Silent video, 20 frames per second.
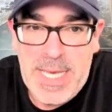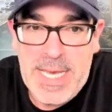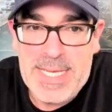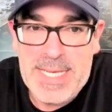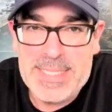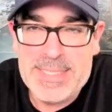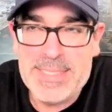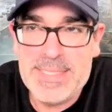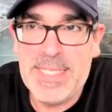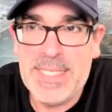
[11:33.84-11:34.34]

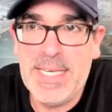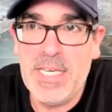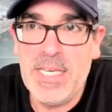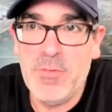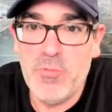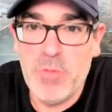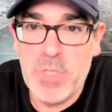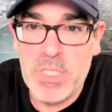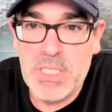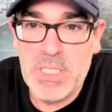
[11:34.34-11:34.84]
as a
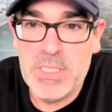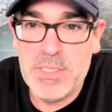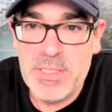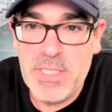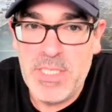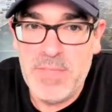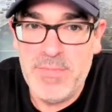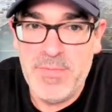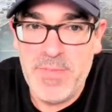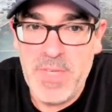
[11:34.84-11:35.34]
real
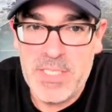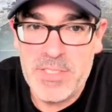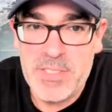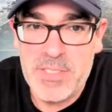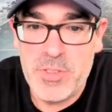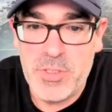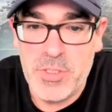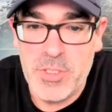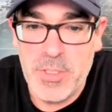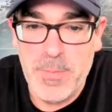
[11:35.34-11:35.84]
estate
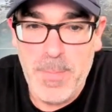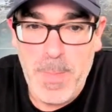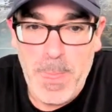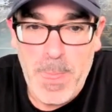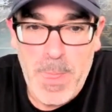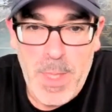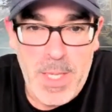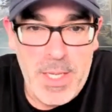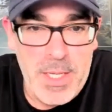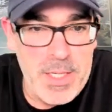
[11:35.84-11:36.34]
investor,
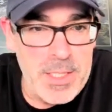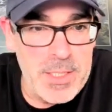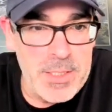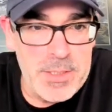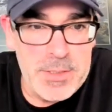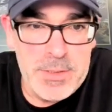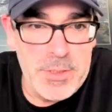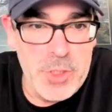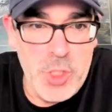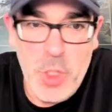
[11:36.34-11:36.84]

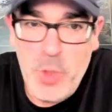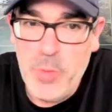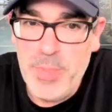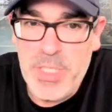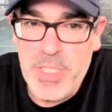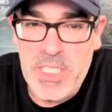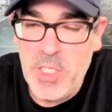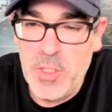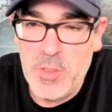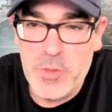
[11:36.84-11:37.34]

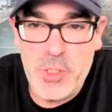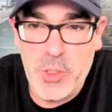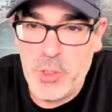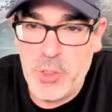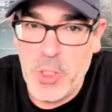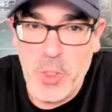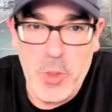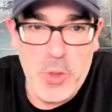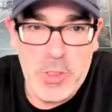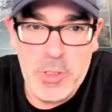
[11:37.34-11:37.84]
nobody knows your
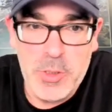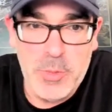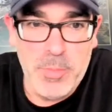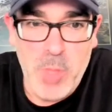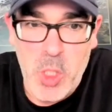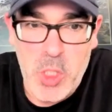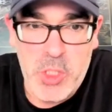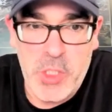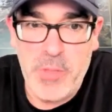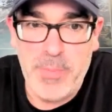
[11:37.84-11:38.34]
local
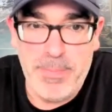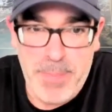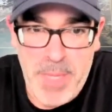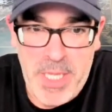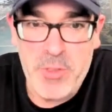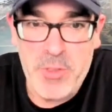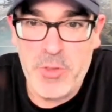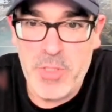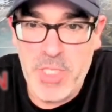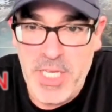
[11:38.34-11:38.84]
market
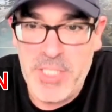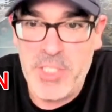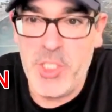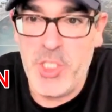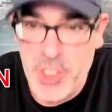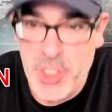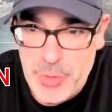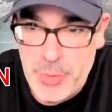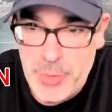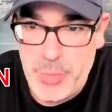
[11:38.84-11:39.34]
better than
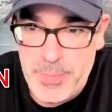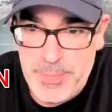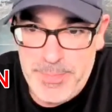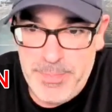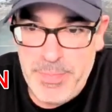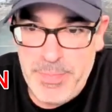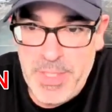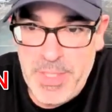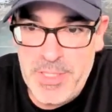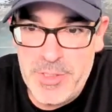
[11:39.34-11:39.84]
you.
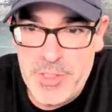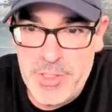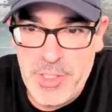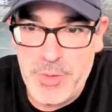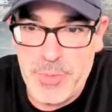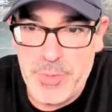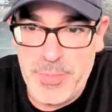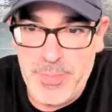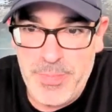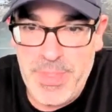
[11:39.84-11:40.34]

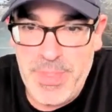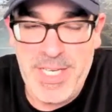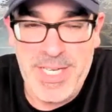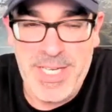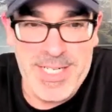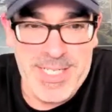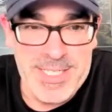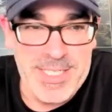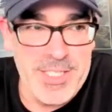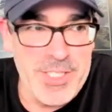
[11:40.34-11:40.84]
So
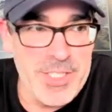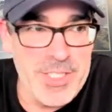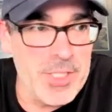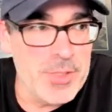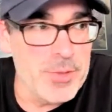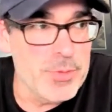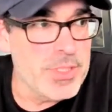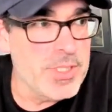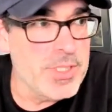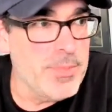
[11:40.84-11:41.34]

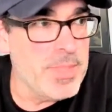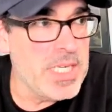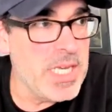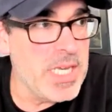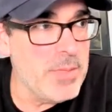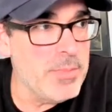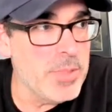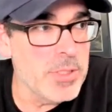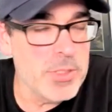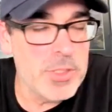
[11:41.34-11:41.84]
to be
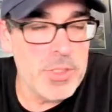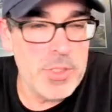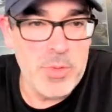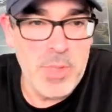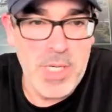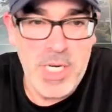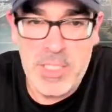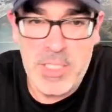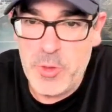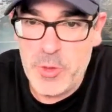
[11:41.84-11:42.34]
able
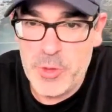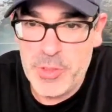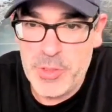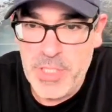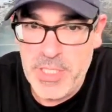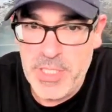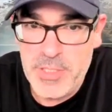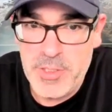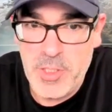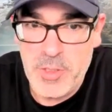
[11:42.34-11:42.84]
to
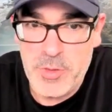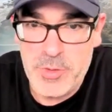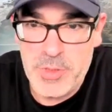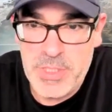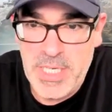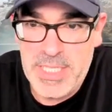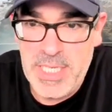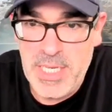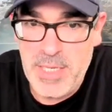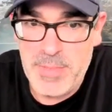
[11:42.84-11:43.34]
understand those
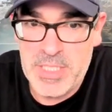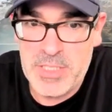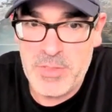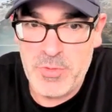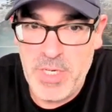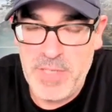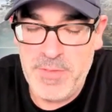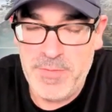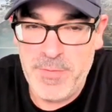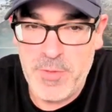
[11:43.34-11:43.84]
dynamics,
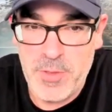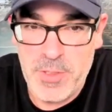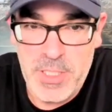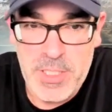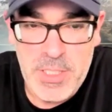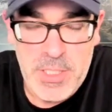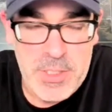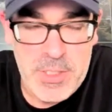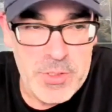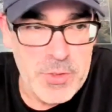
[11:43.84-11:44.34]
right? For,
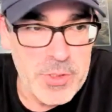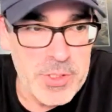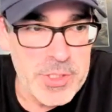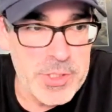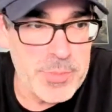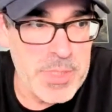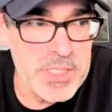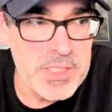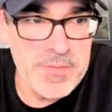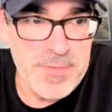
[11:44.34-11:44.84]
so to
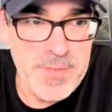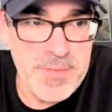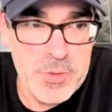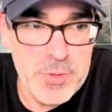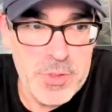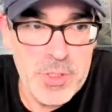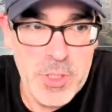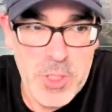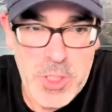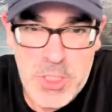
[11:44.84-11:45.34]
speak, the
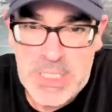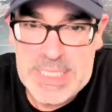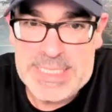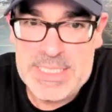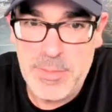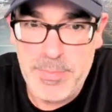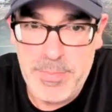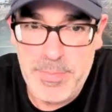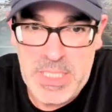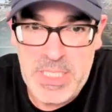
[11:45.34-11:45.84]
folks looking
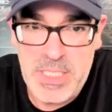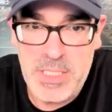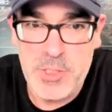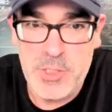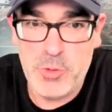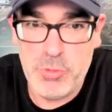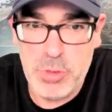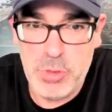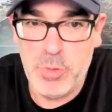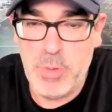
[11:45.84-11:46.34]
to be
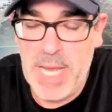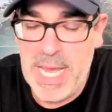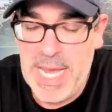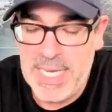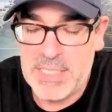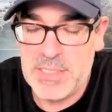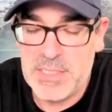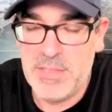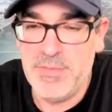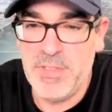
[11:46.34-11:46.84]
true
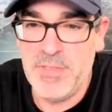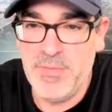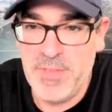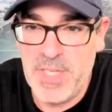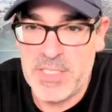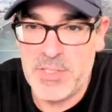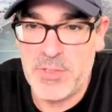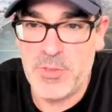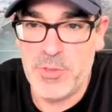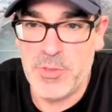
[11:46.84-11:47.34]
active
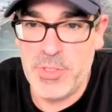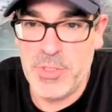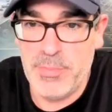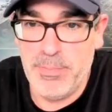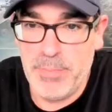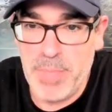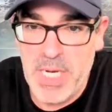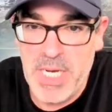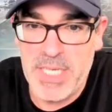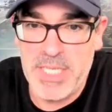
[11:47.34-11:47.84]
investors
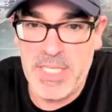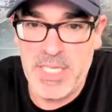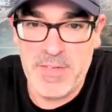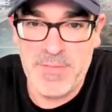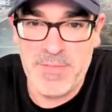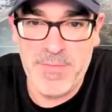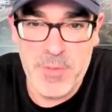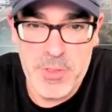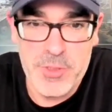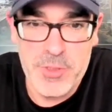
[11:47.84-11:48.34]
and buy their
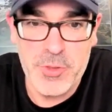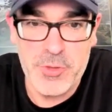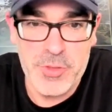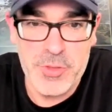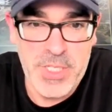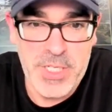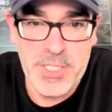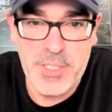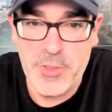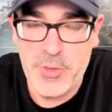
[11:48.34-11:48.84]
first or
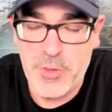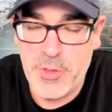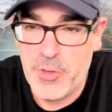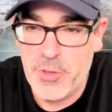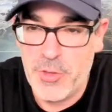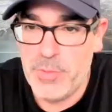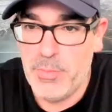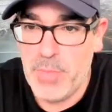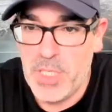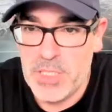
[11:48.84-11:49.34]
second or
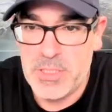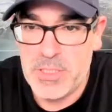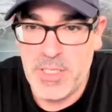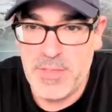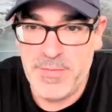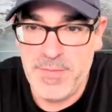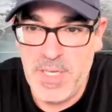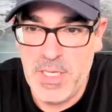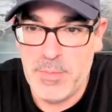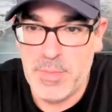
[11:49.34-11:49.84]
third
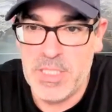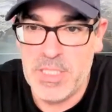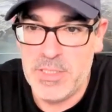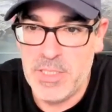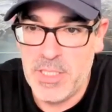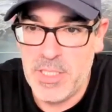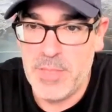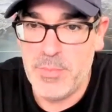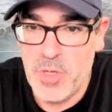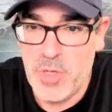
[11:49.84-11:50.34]
multifamily
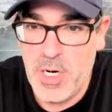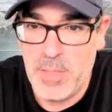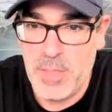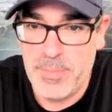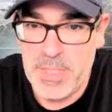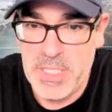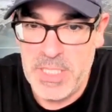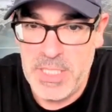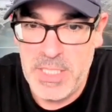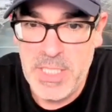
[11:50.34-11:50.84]
type
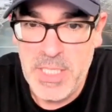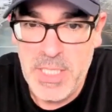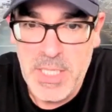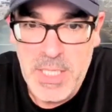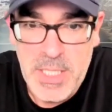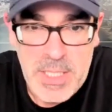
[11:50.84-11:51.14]
property,